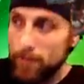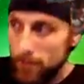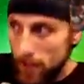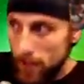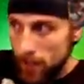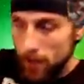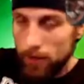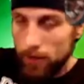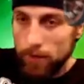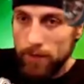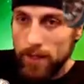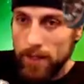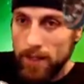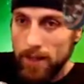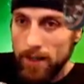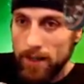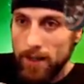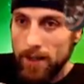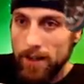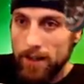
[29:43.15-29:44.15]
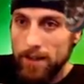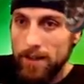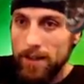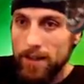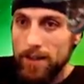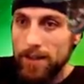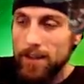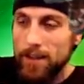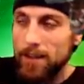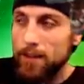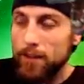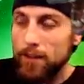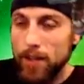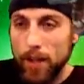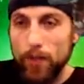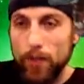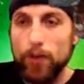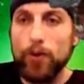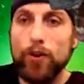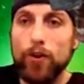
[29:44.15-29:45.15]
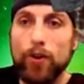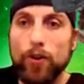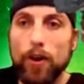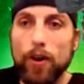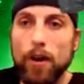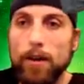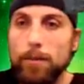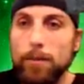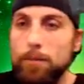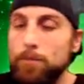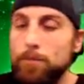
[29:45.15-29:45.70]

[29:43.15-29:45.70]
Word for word: you know, the, uh, the other neuron,